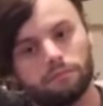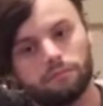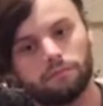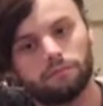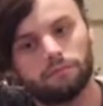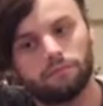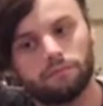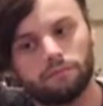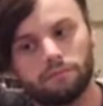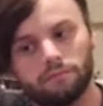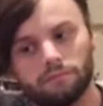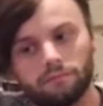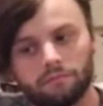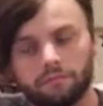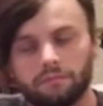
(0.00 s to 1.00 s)

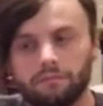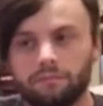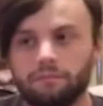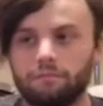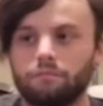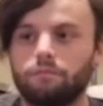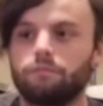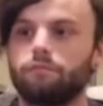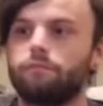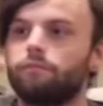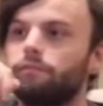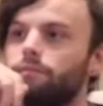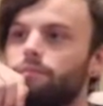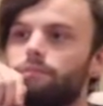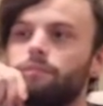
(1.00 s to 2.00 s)

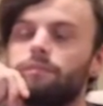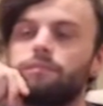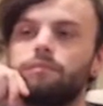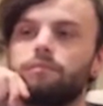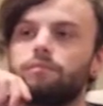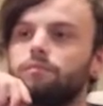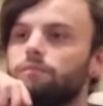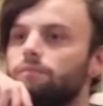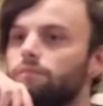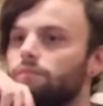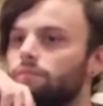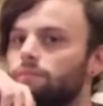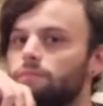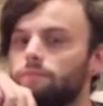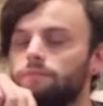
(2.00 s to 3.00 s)

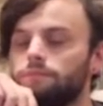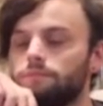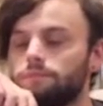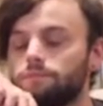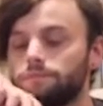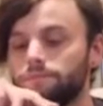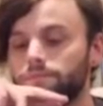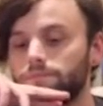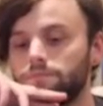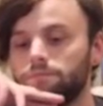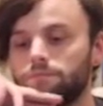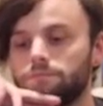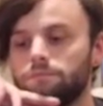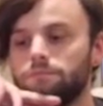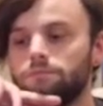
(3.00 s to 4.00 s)

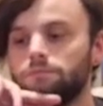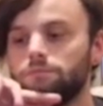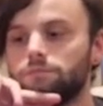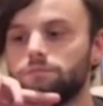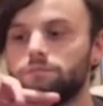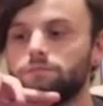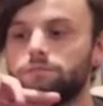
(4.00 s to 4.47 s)
No words are spoken by the person on screen.